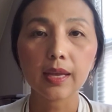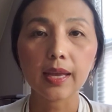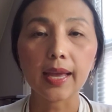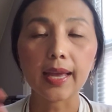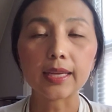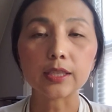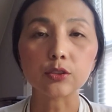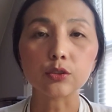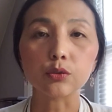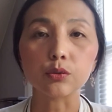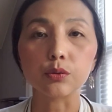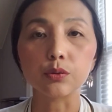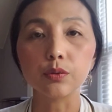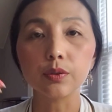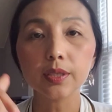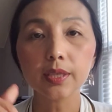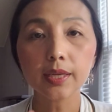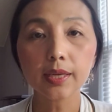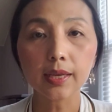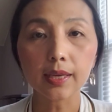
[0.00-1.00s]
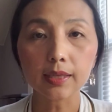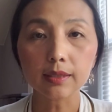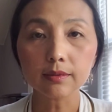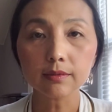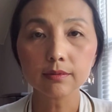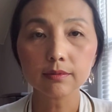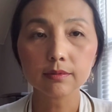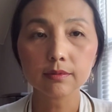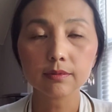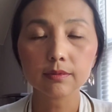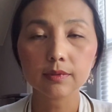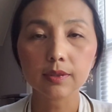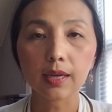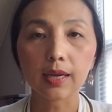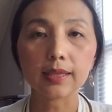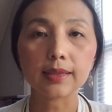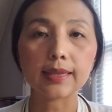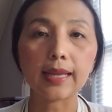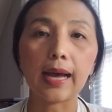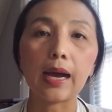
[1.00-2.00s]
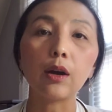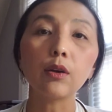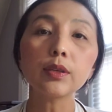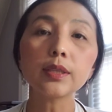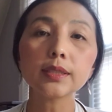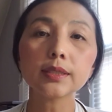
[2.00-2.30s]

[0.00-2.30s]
and drew it in, allowed